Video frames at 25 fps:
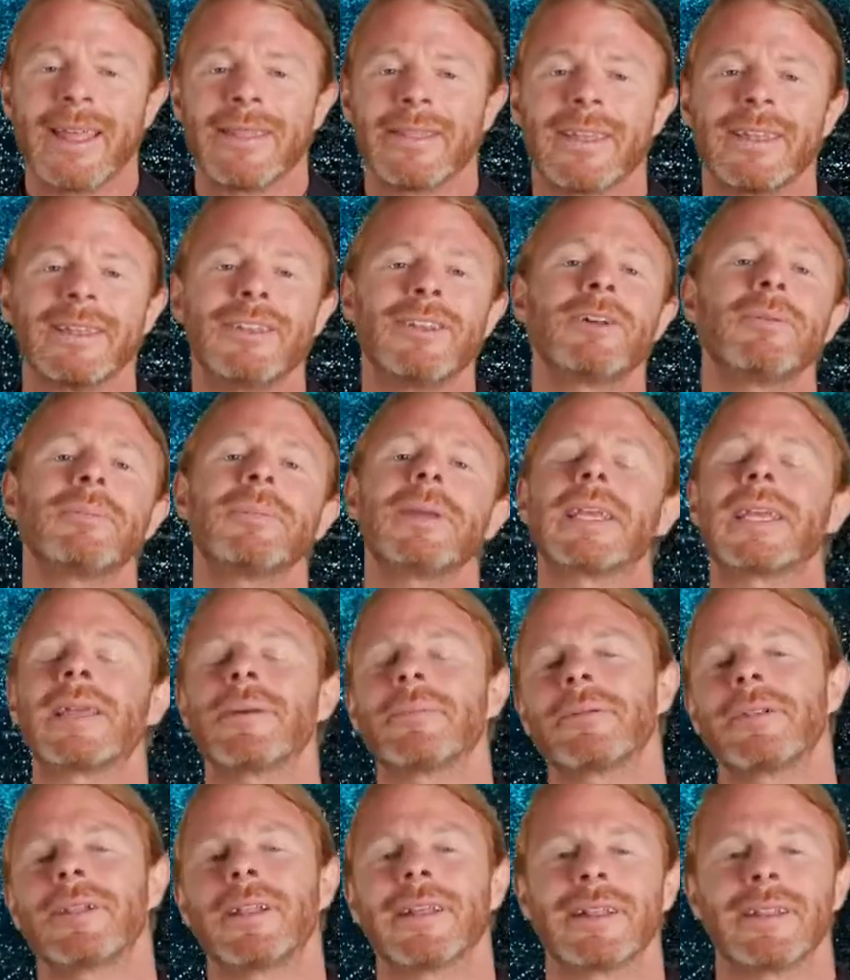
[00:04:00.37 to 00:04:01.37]
then you'll be
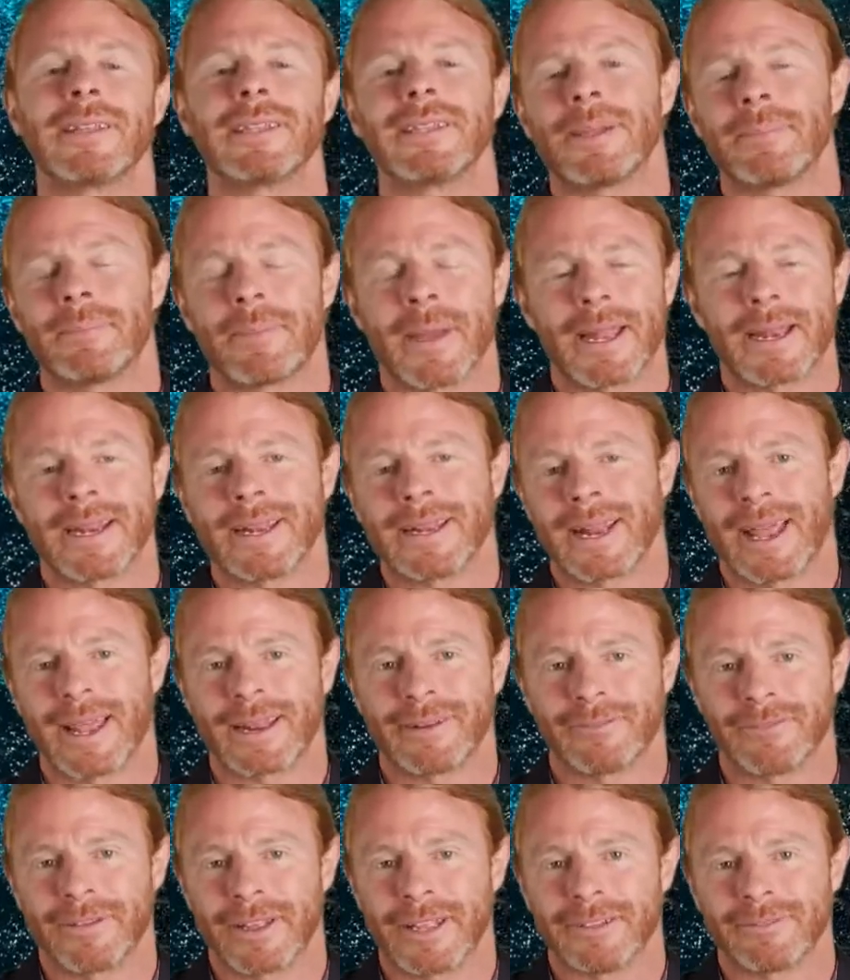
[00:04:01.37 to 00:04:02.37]
completely dependent
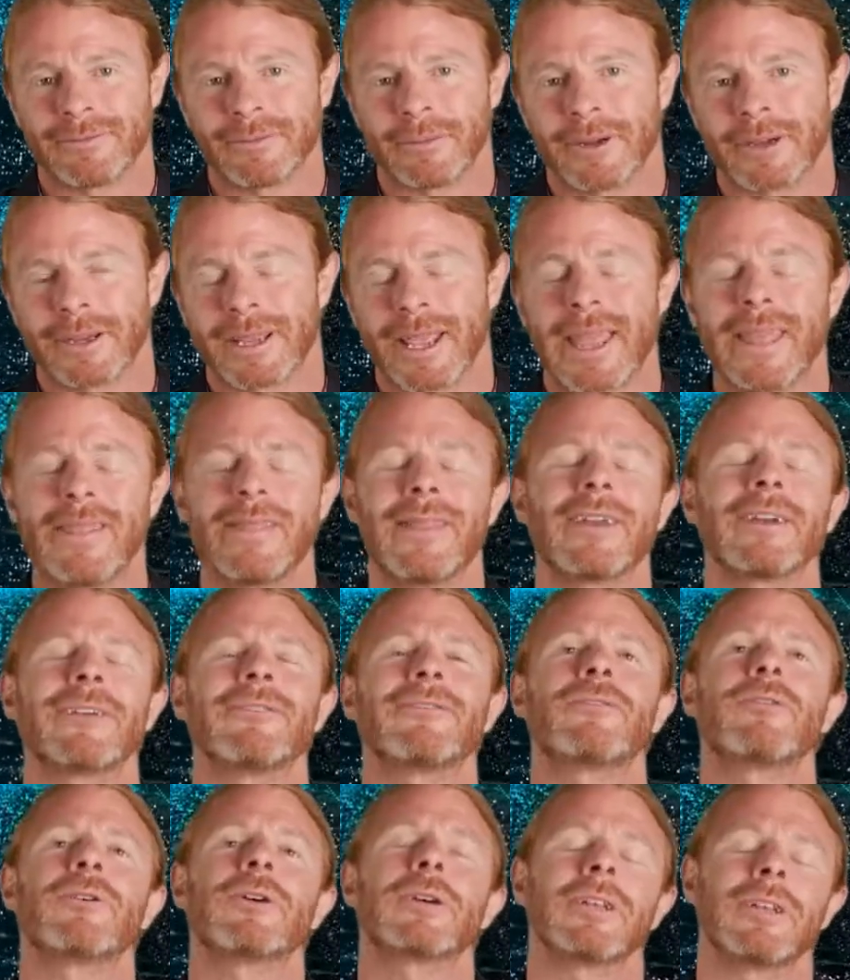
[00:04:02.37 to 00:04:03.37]
on Facebook and
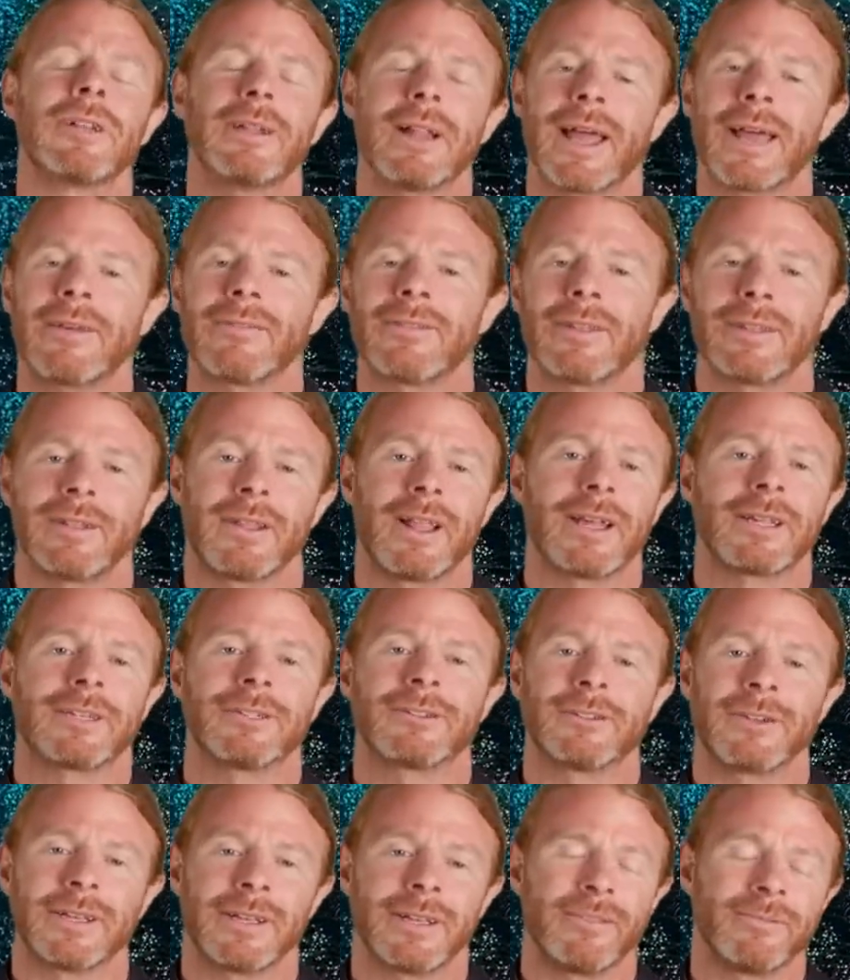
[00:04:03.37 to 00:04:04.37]
therefore you'll have the
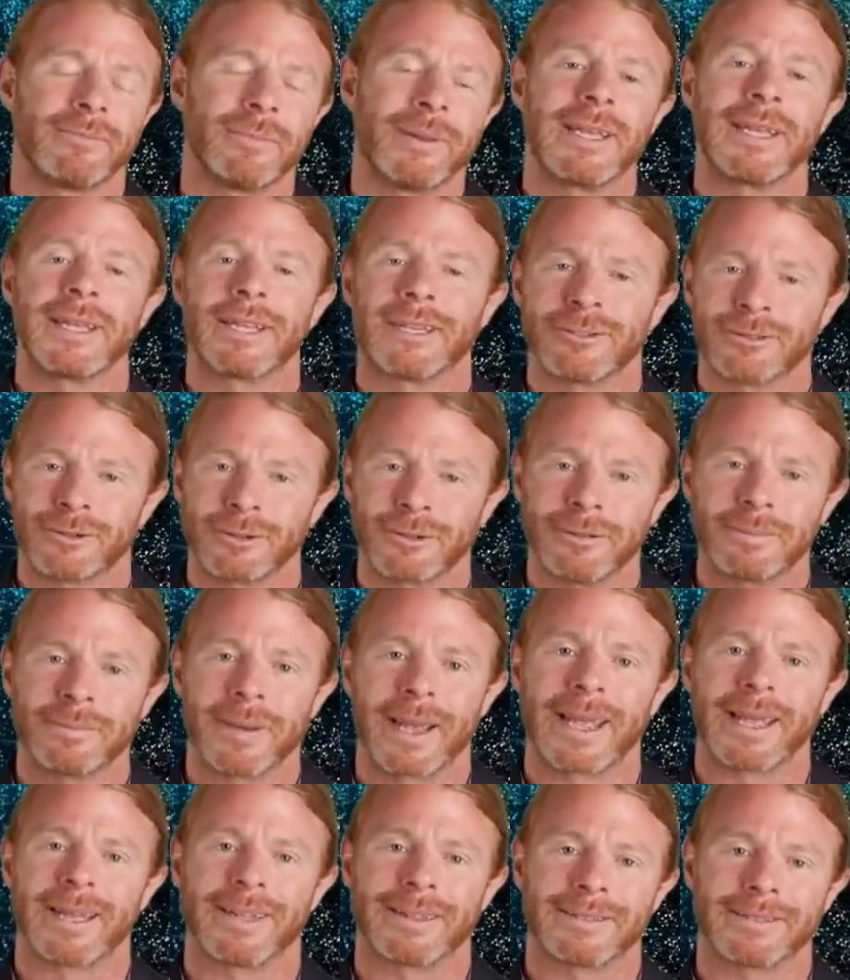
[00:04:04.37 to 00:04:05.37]
luxury of being controlled
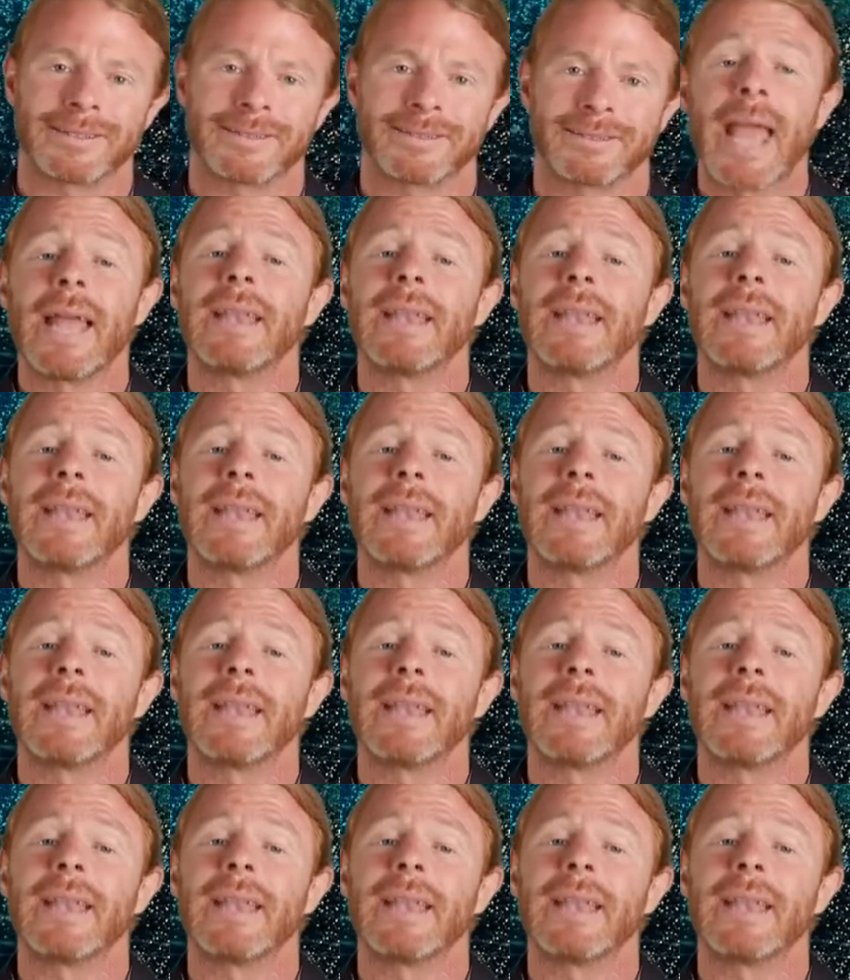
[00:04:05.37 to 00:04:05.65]
by us.